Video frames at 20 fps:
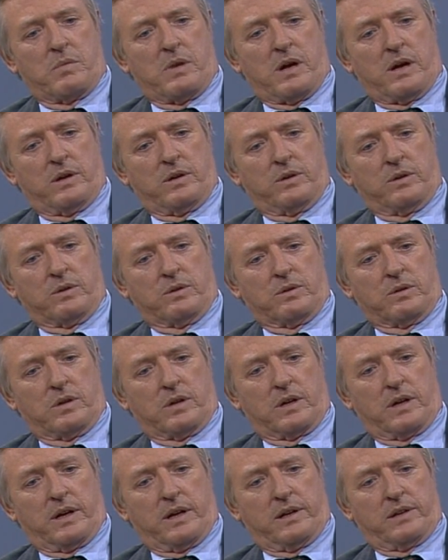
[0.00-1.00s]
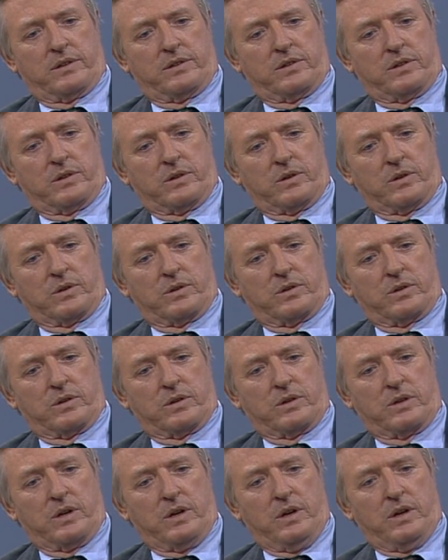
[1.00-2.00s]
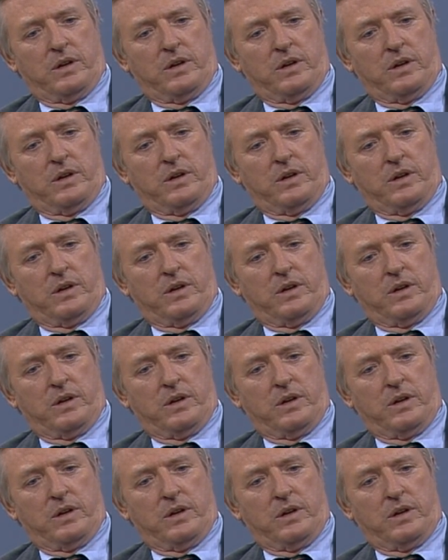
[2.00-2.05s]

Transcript: by you against the notion